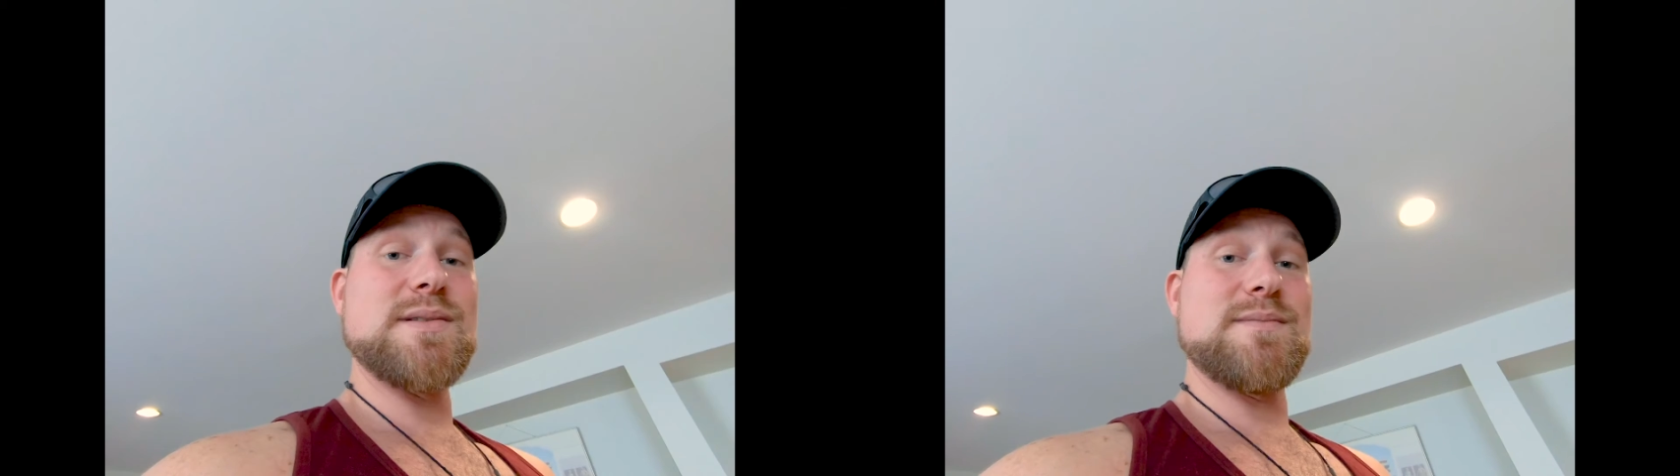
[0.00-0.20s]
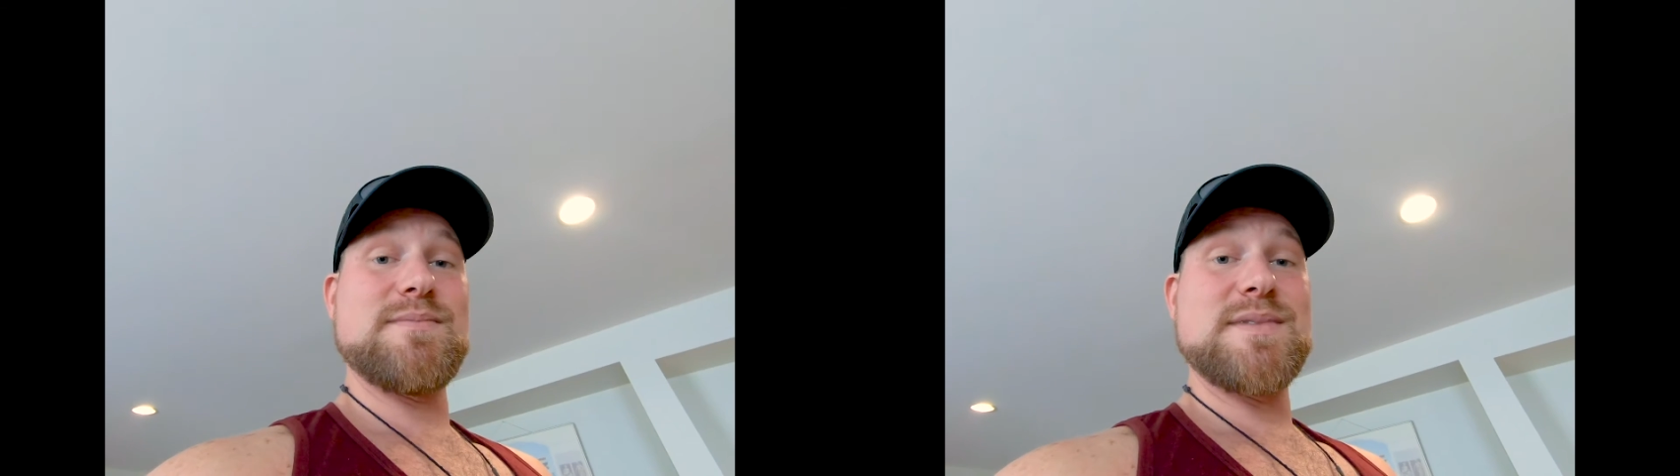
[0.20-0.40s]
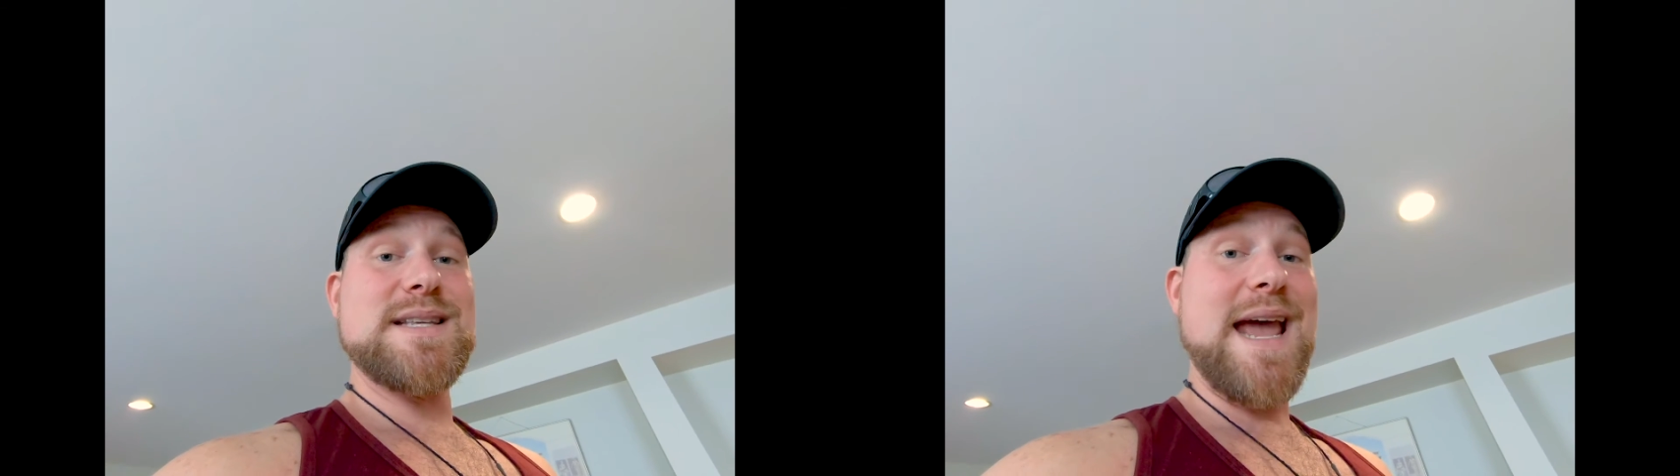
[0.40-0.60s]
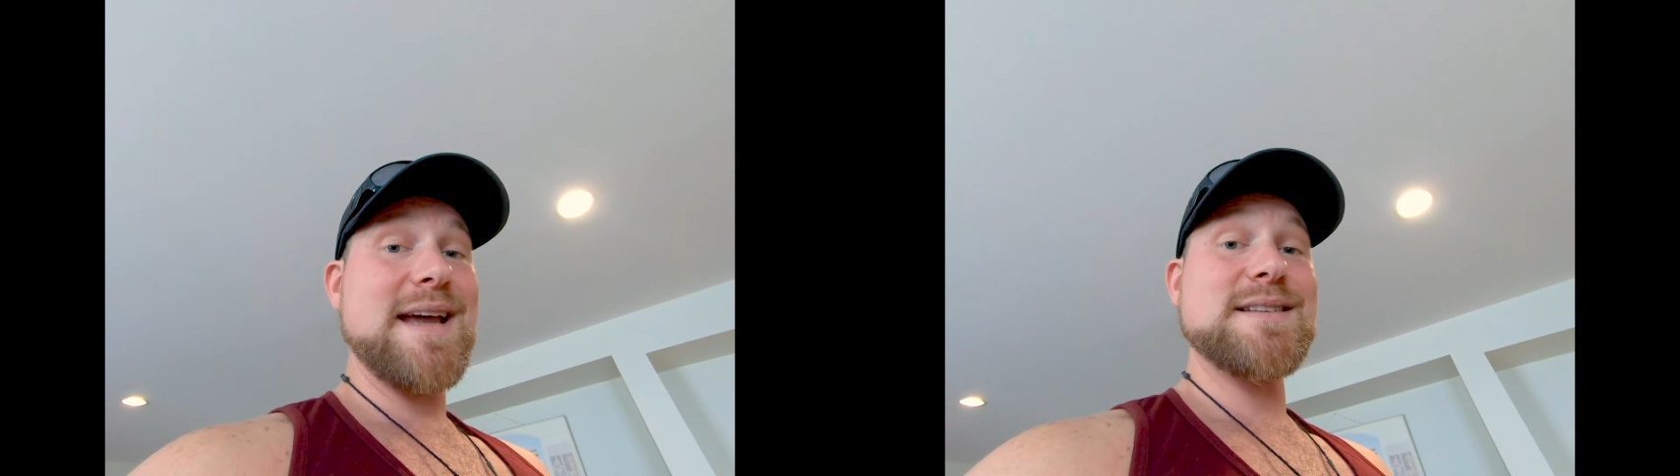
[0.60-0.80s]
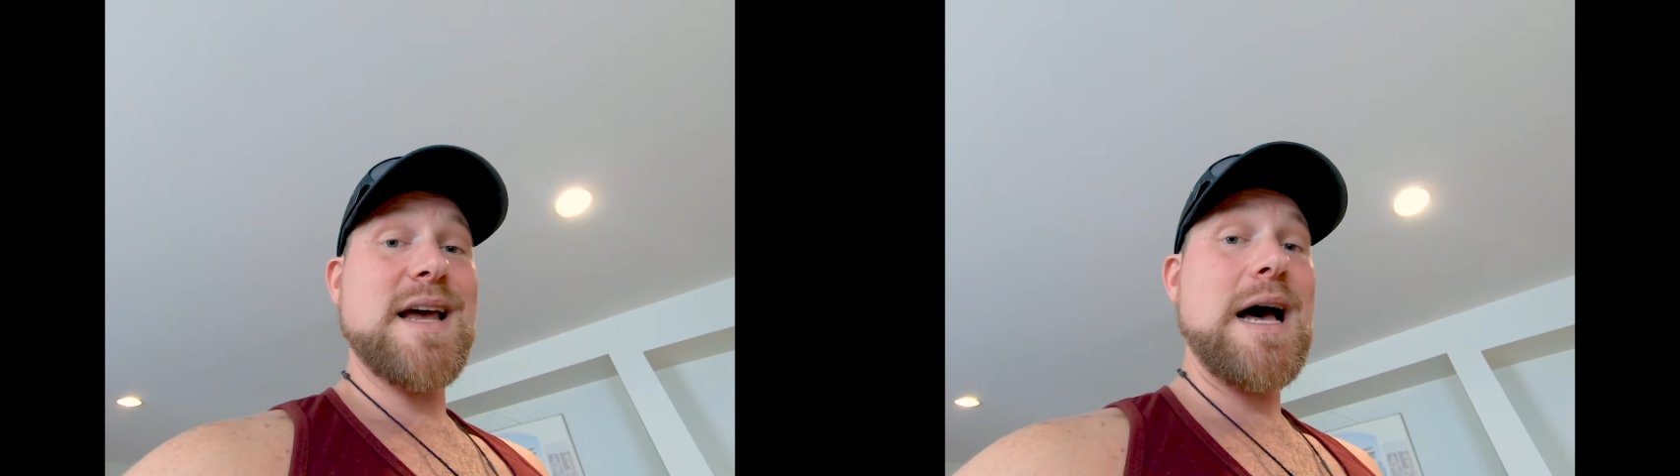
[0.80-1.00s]
and
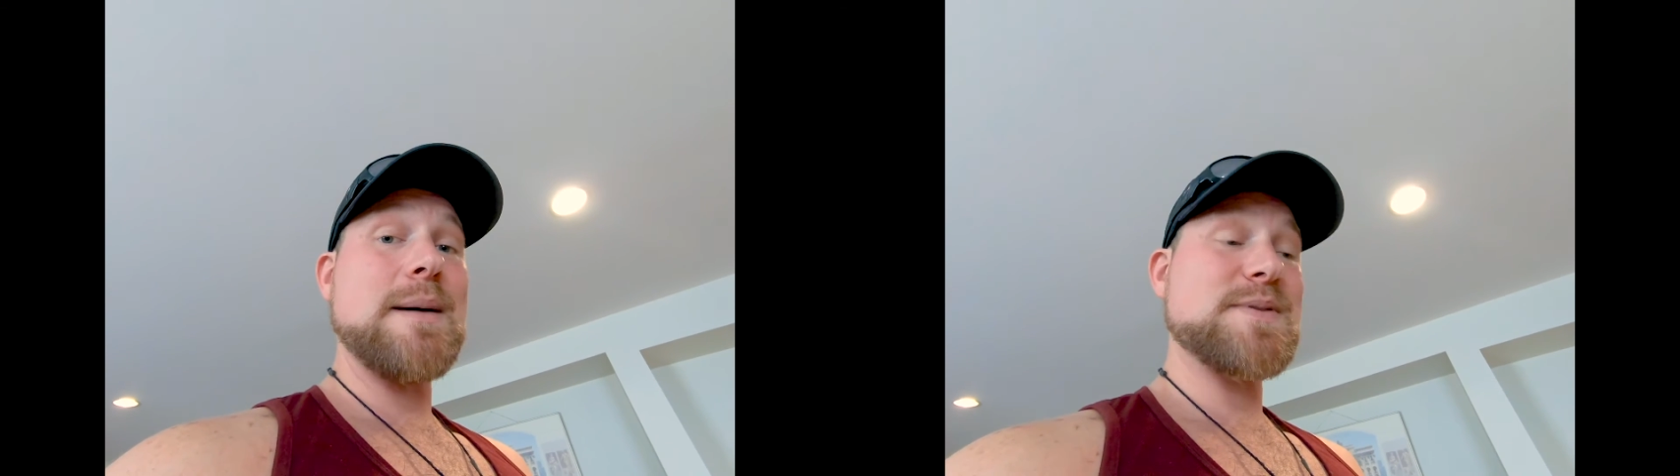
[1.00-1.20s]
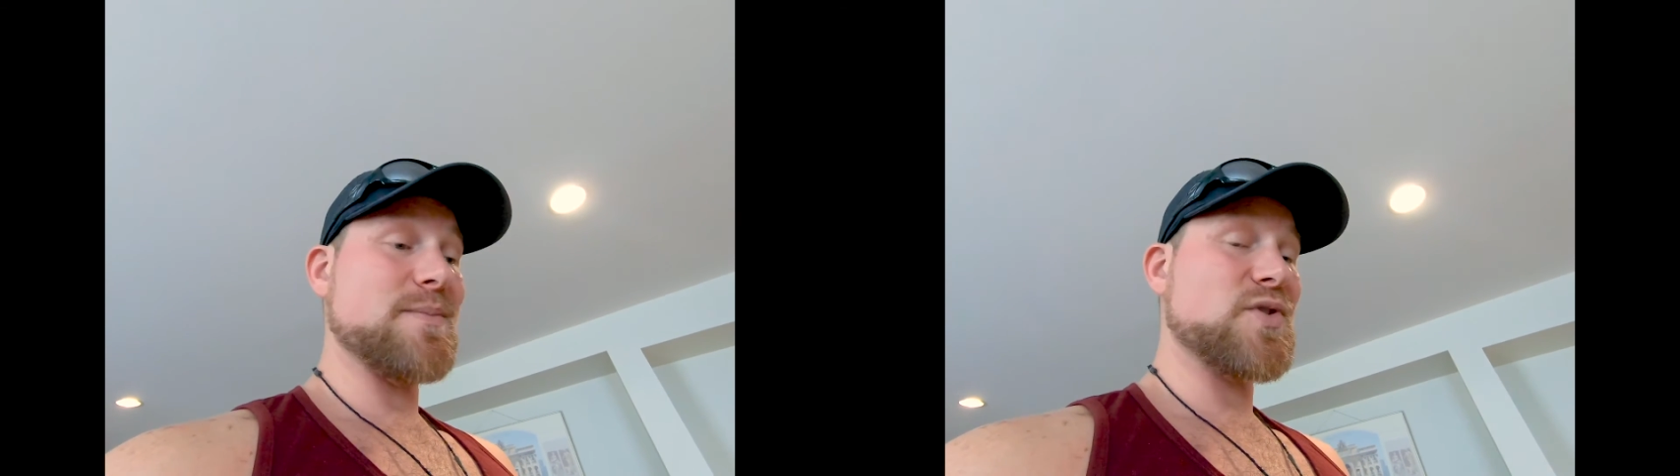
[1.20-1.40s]
tank tops.